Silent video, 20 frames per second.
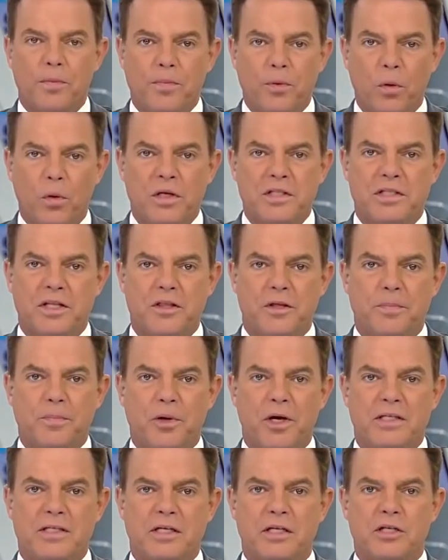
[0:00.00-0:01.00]
reports that the
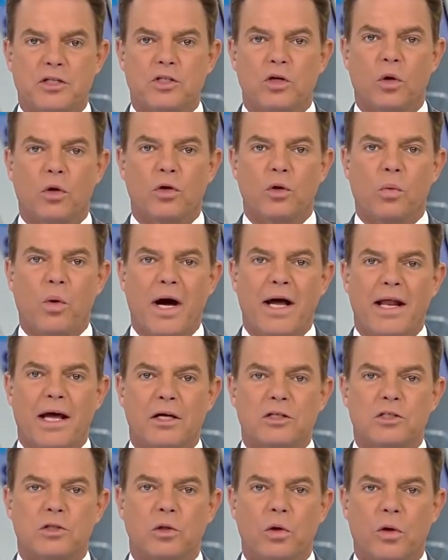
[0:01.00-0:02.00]
president told a White
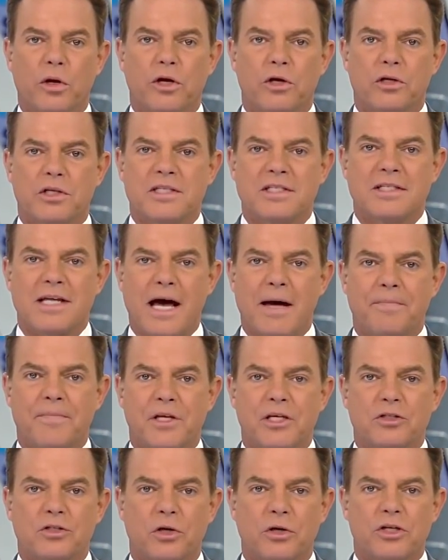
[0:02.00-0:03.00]
House lawyer to stop
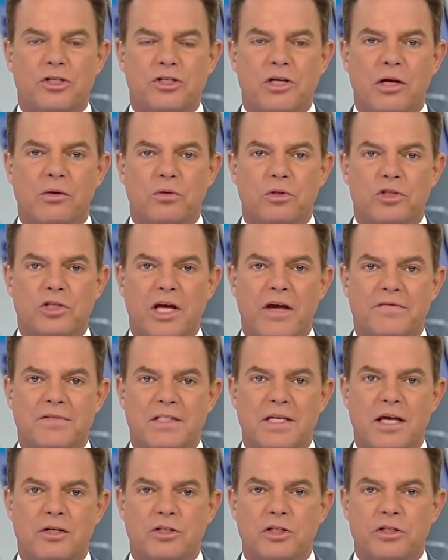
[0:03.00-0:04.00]
the Attorney General Jeff
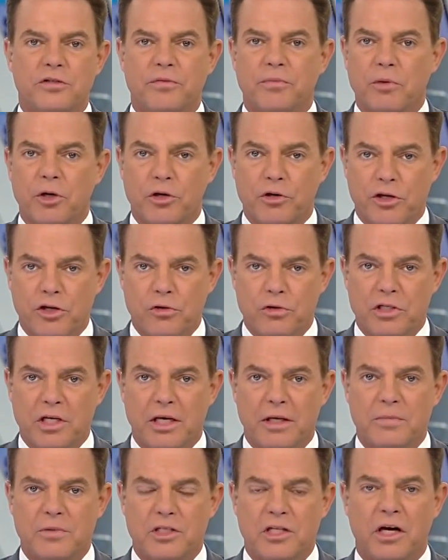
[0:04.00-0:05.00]
Sessions from recusing
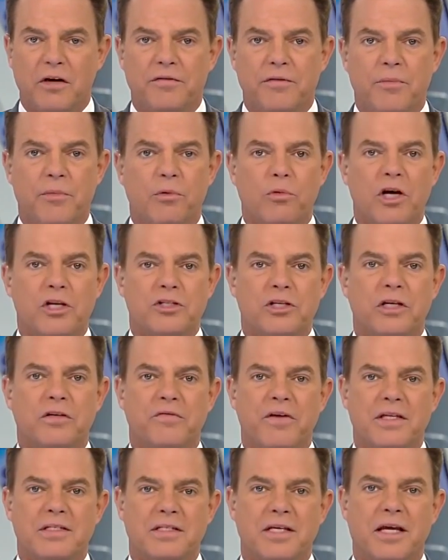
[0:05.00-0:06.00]
himself from the Russia
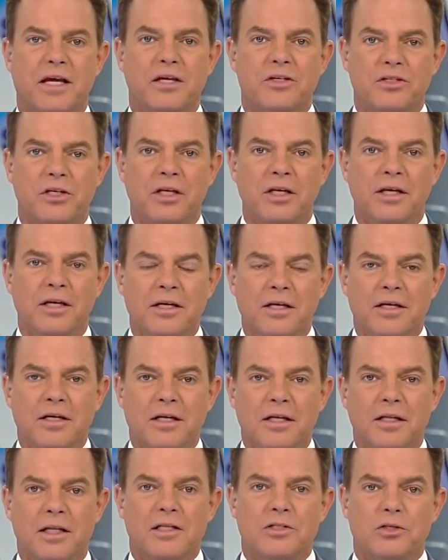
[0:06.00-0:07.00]
investigation.
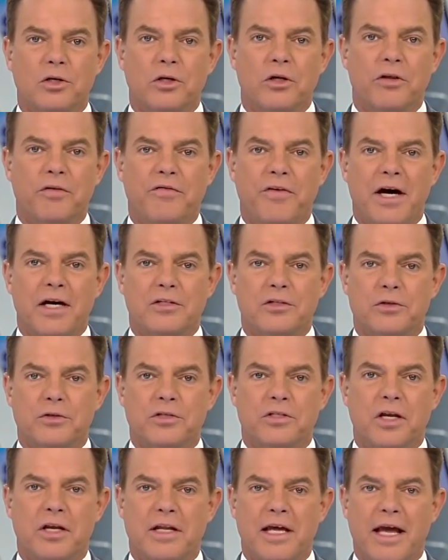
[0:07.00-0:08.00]
Let's turn to the Fox
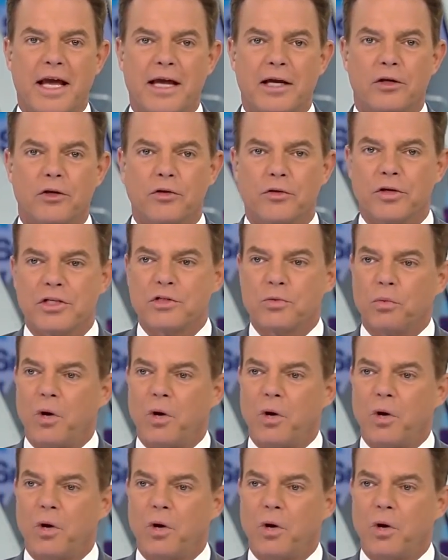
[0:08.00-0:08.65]
News Sunday anchor Chris